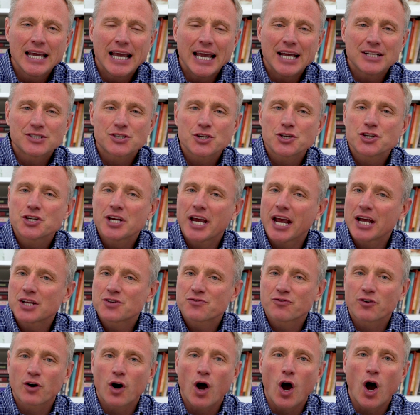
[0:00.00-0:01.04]
It's a chance
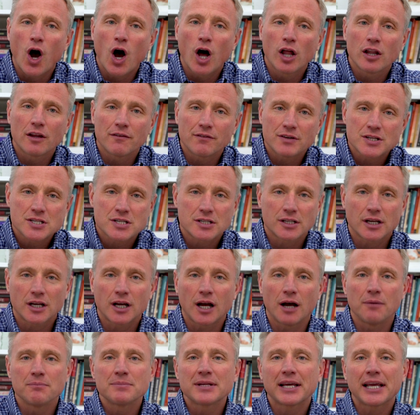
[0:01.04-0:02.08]
for all of us to
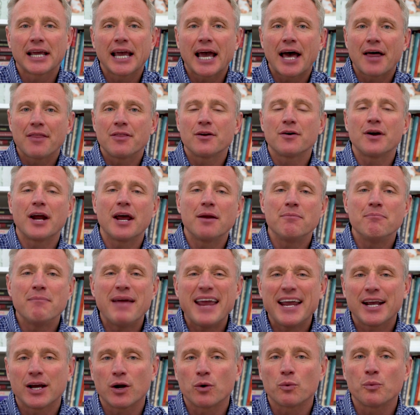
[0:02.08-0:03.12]
come together and
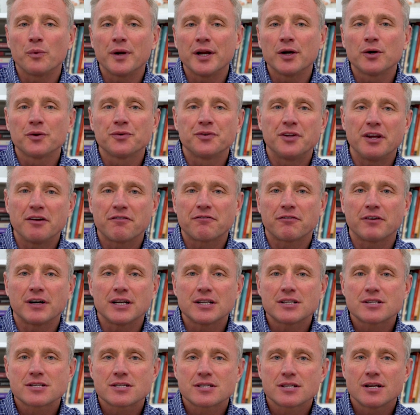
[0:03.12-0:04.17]
make a real
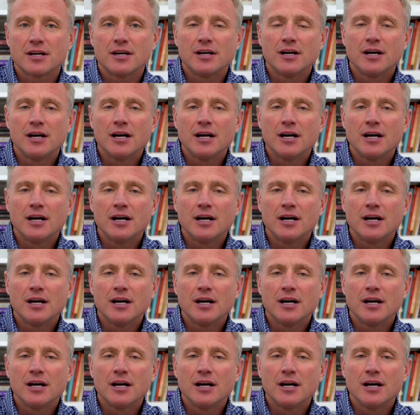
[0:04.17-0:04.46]
difference.